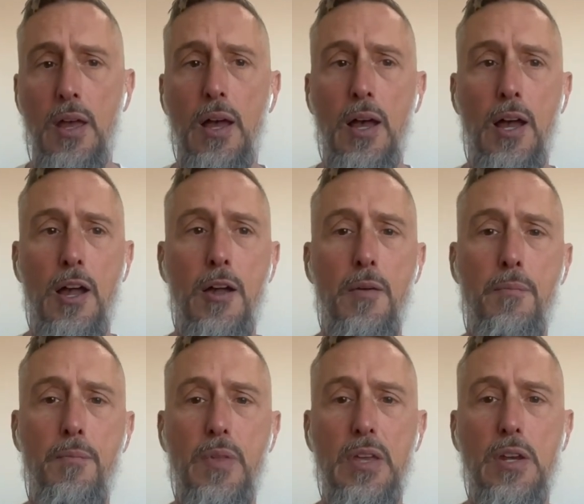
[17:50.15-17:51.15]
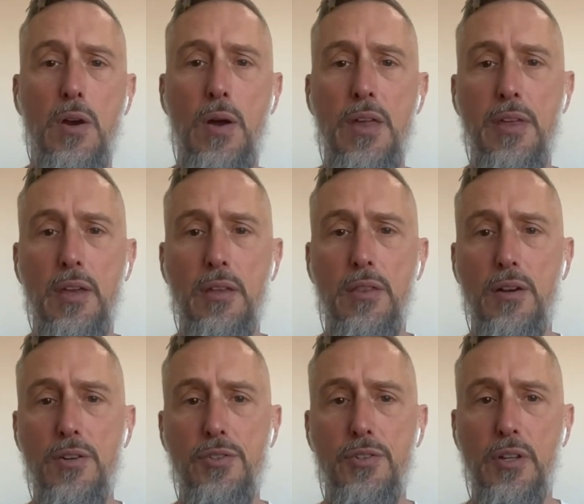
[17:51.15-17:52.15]
Um, you know, I think
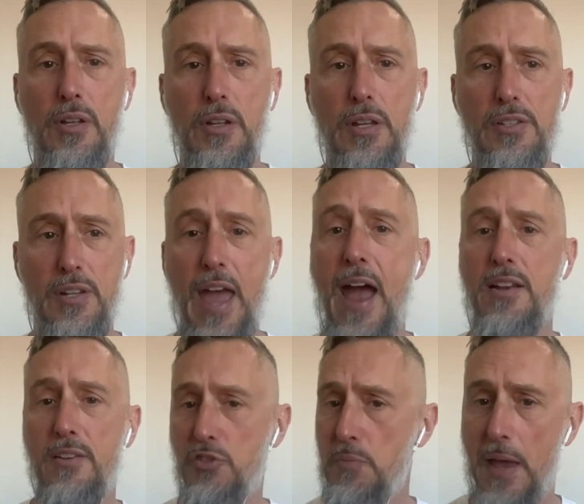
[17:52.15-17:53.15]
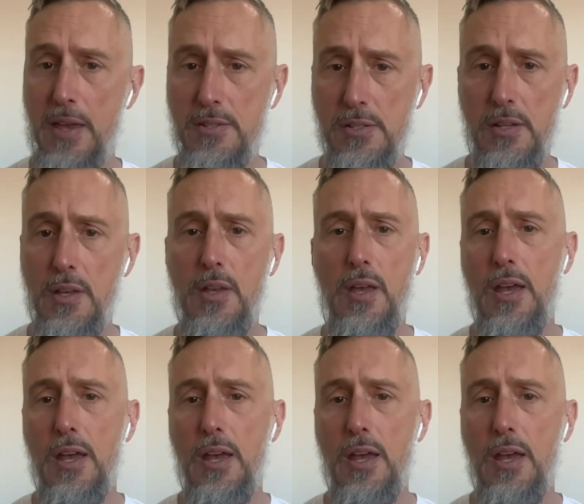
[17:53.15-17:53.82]
there's, uh, it's an active space.